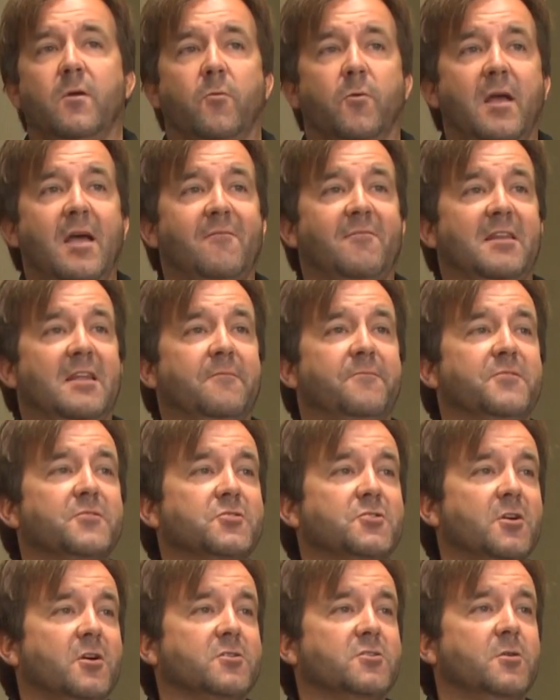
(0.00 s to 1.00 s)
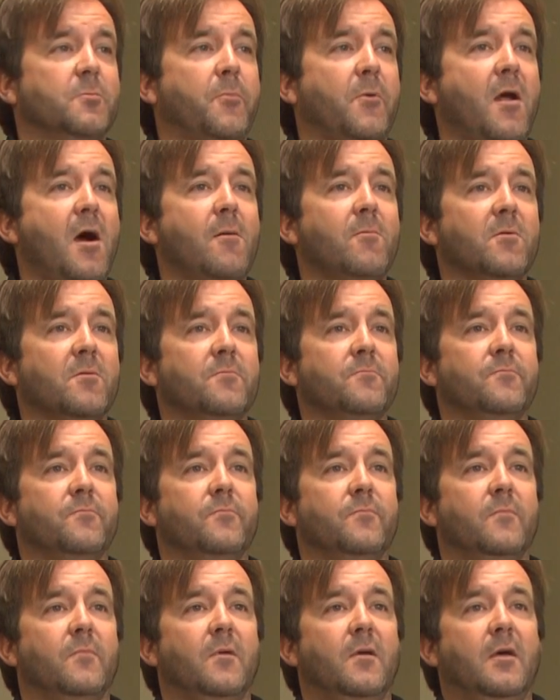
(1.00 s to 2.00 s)
we have an infrastructure problem,
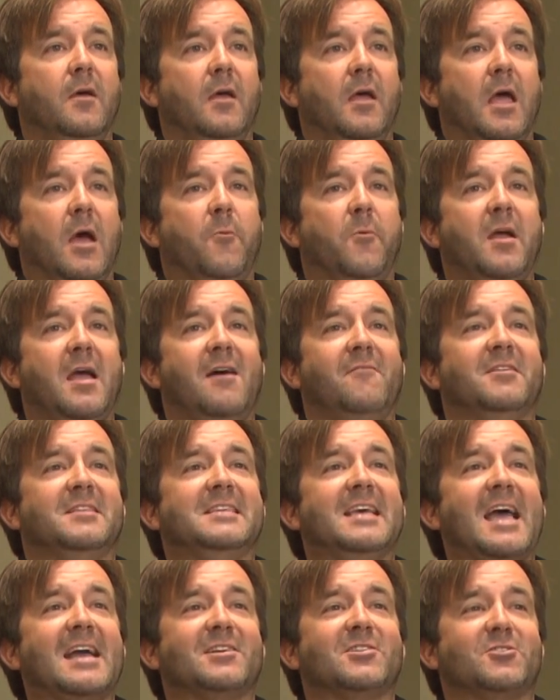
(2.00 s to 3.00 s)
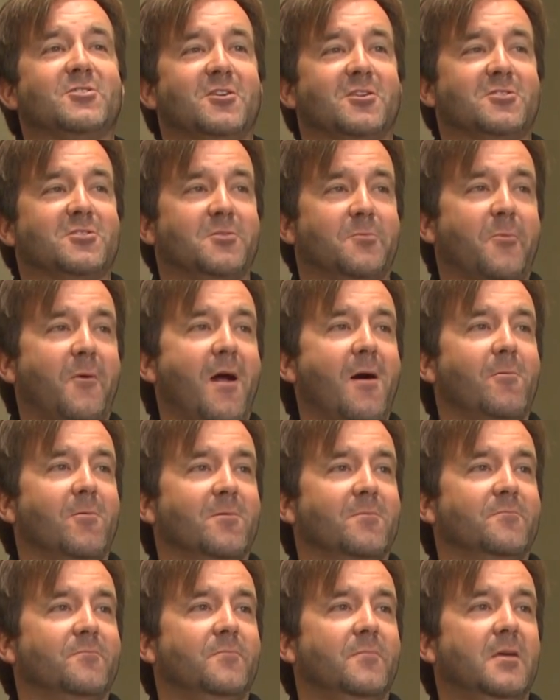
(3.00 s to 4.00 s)
and we have a tax structure
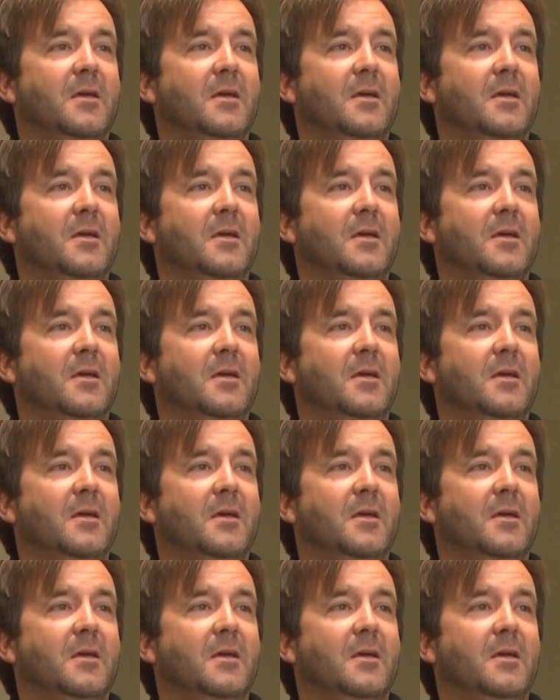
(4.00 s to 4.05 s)
problem.